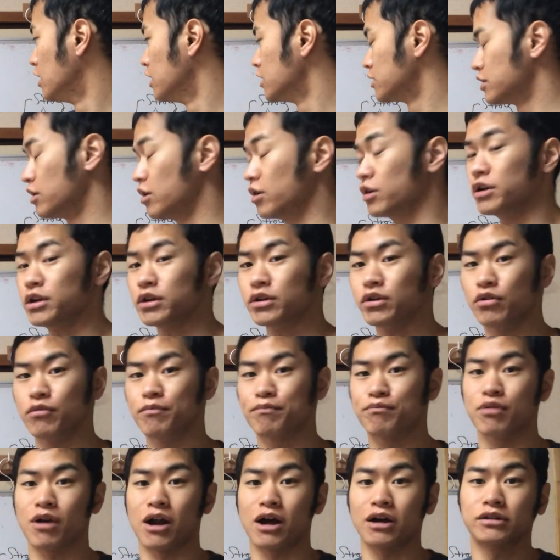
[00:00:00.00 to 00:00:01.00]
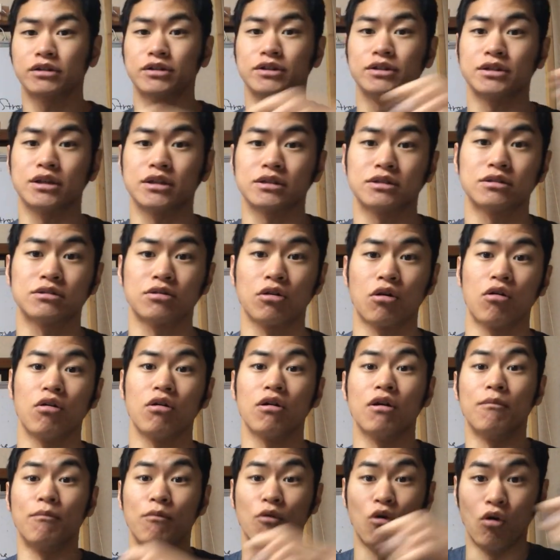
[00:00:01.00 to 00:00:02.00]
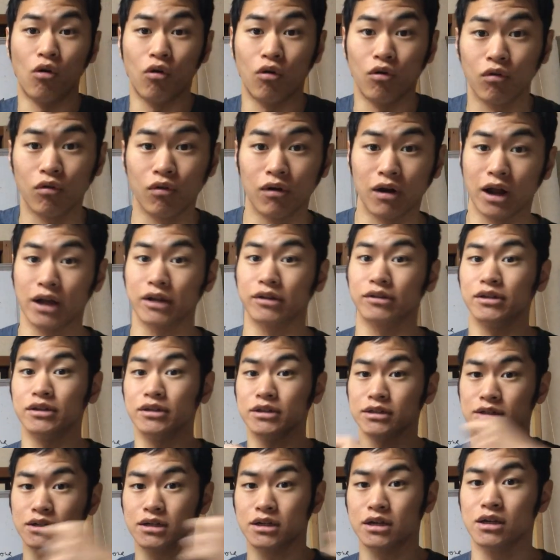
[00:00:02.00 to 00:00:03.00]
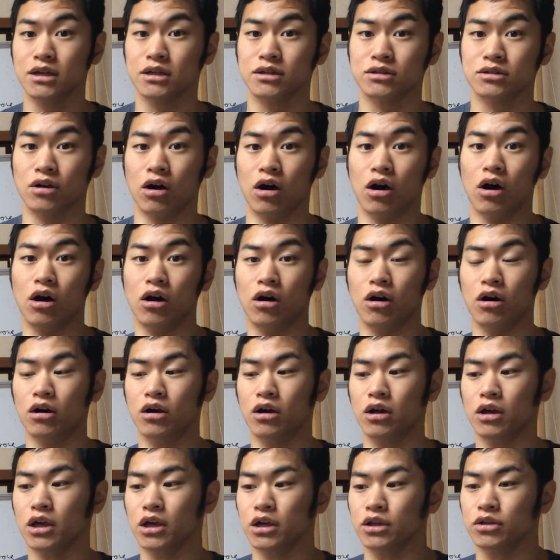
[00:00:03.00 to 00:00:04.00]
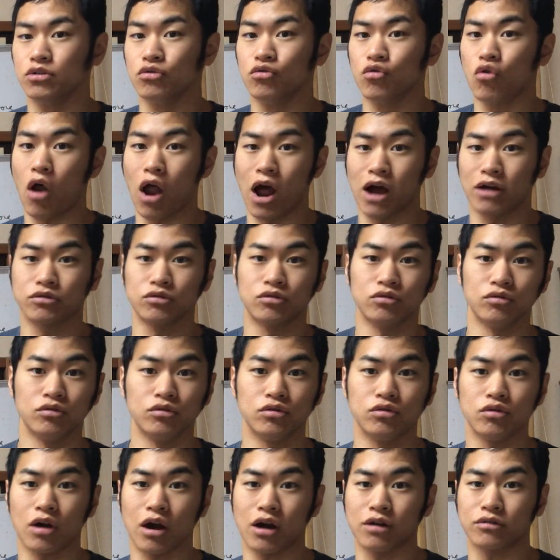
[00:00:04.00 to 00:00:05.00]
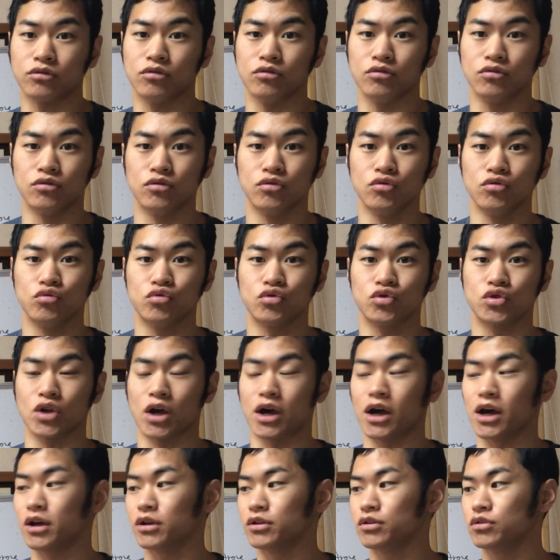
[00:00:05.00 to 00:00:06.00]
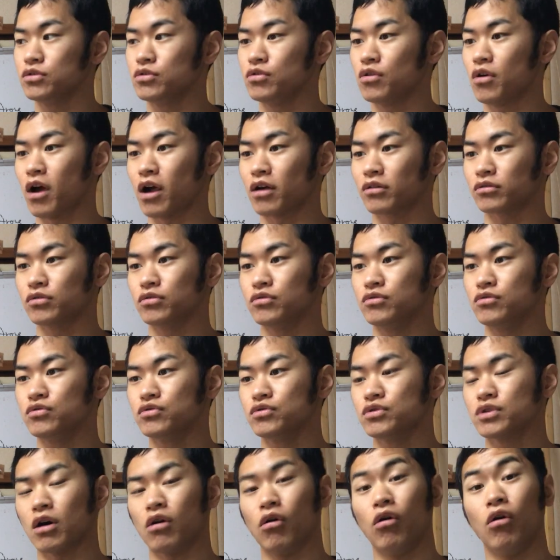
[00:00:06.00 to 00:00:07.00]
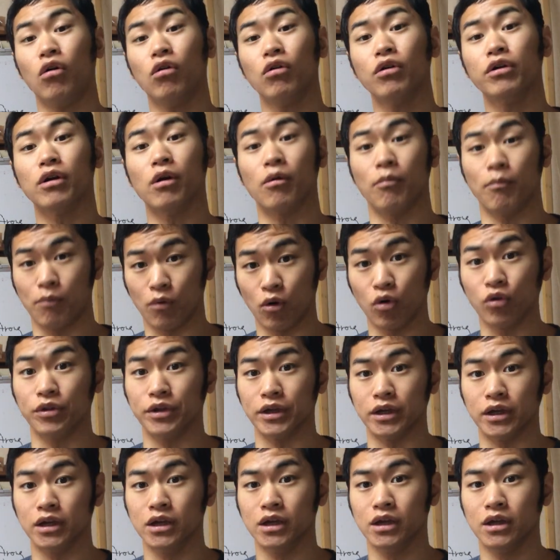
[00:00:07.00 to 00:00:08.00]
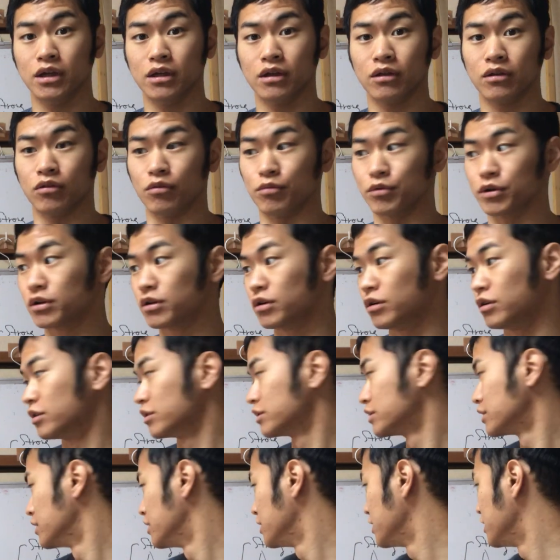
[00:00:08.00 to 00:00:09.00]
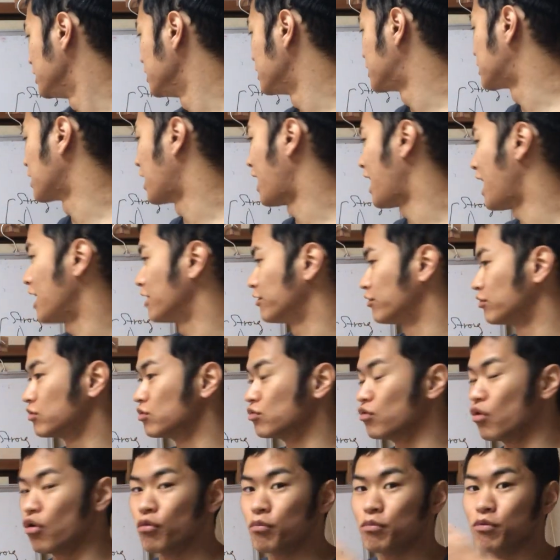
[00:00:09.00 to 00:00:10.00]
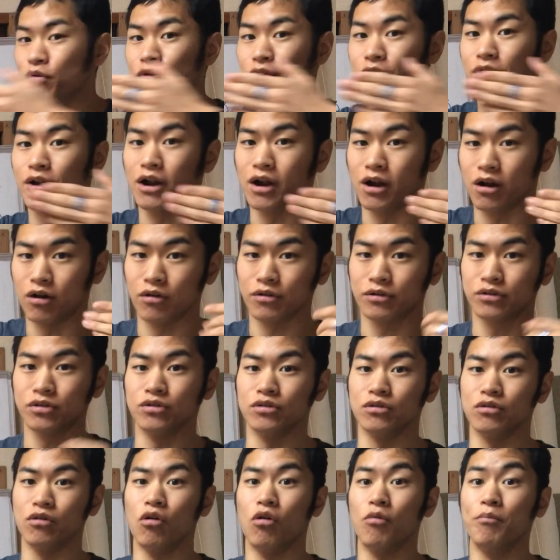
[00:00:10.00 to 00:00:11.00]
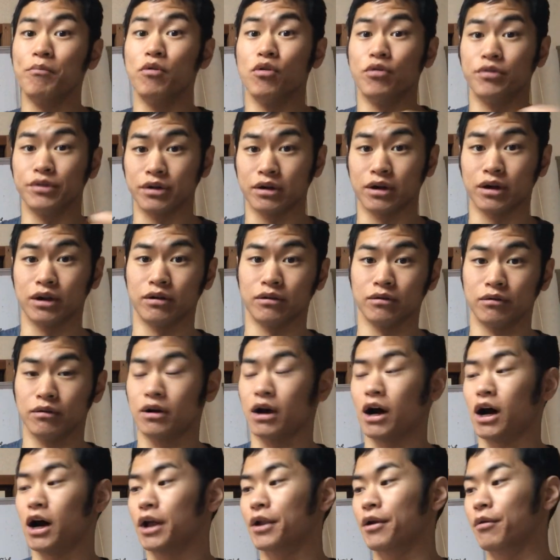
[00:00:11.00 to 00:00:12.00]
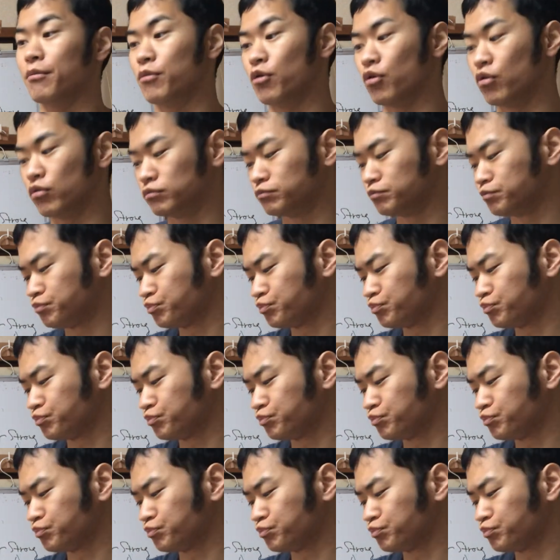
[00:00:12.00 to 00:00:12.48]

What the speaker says: So if you practice a stronger ball like this, so you have to use a whole your body. So because it's hard to open the harder ball.